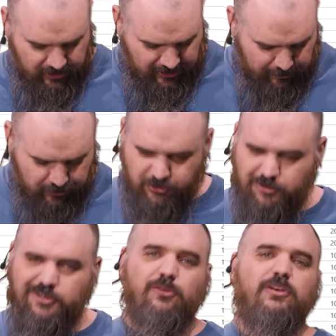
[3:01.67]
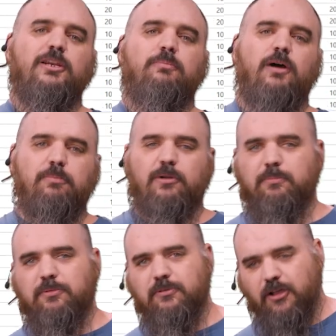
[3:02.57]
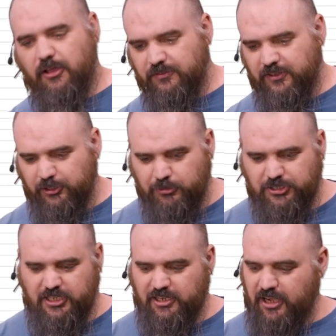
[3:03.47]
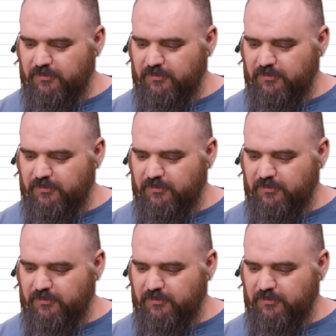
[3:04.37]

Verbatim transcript: the temperature is only going to pop up on the physical machine,